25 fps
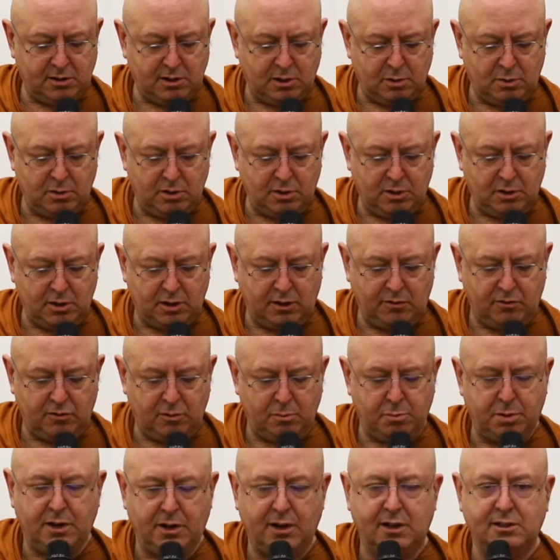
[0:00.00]
go and learning
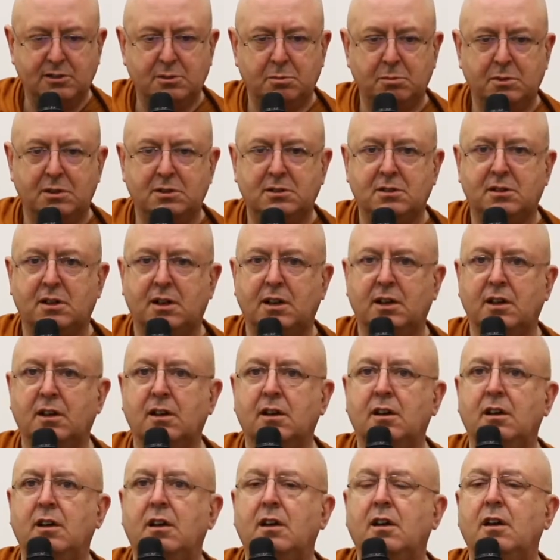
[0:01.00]
from past mistakes?
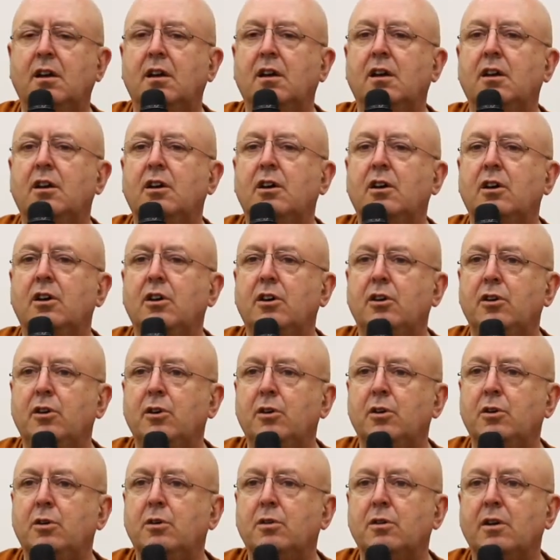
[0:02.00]

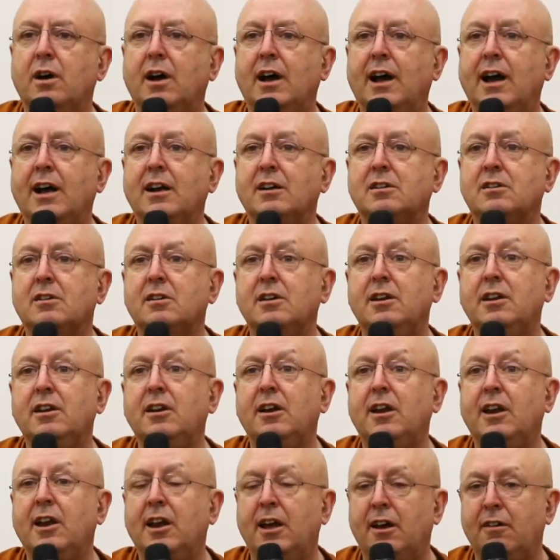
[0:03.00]
You actually
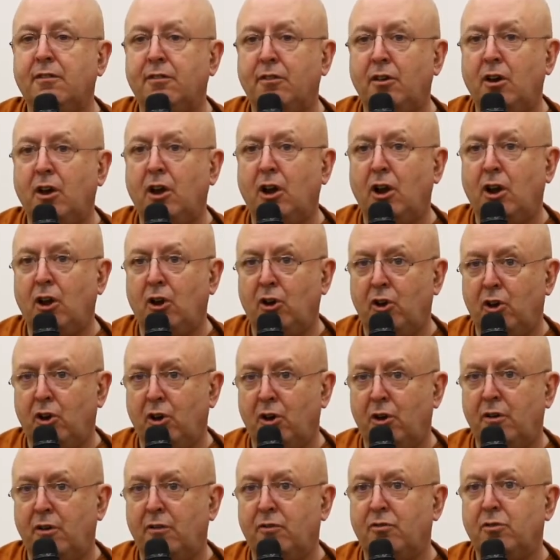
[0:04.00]
never
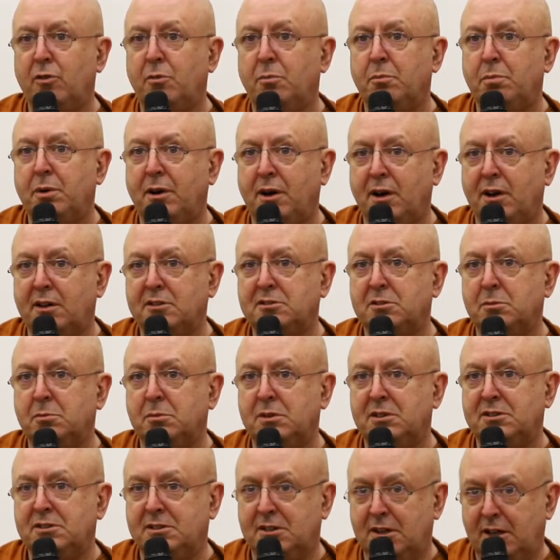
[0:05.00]
learn from past
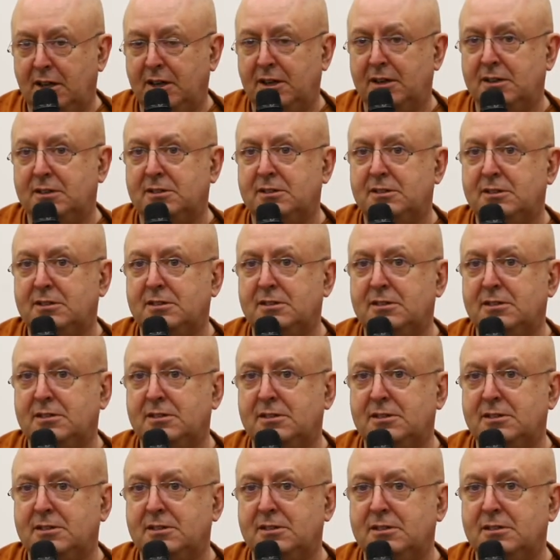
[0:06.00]
mistakes.
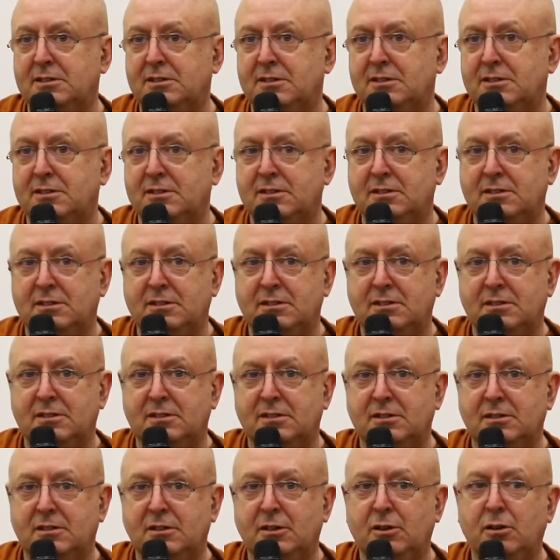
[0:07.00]

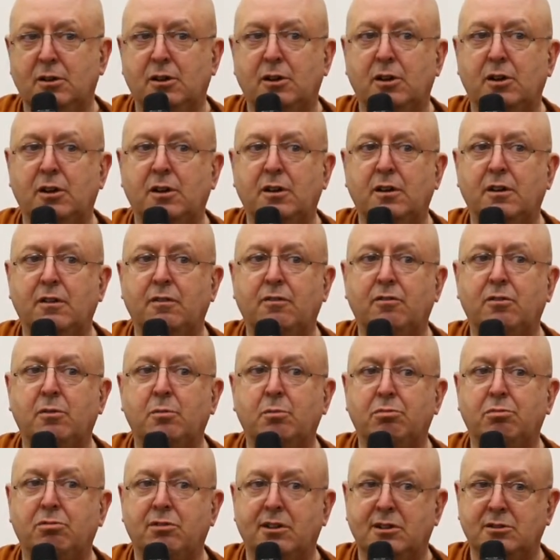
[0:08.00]
You learn from
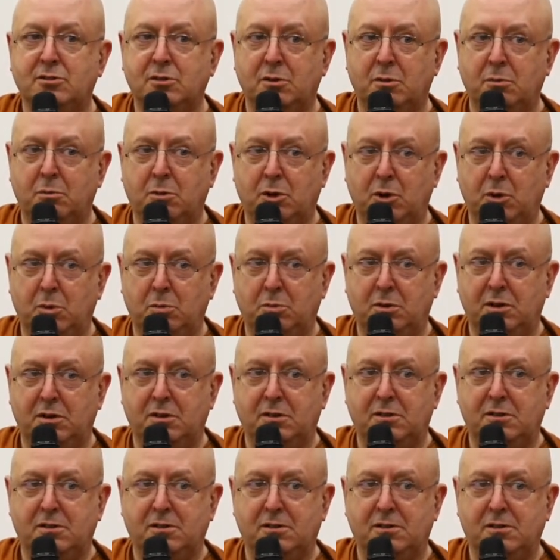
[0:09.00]
present
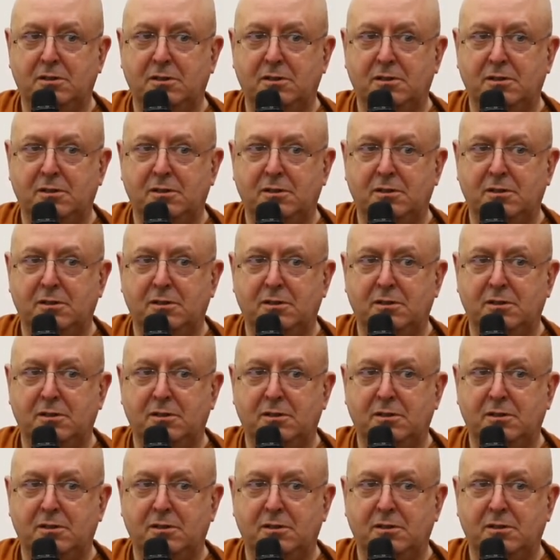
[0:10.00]
moments.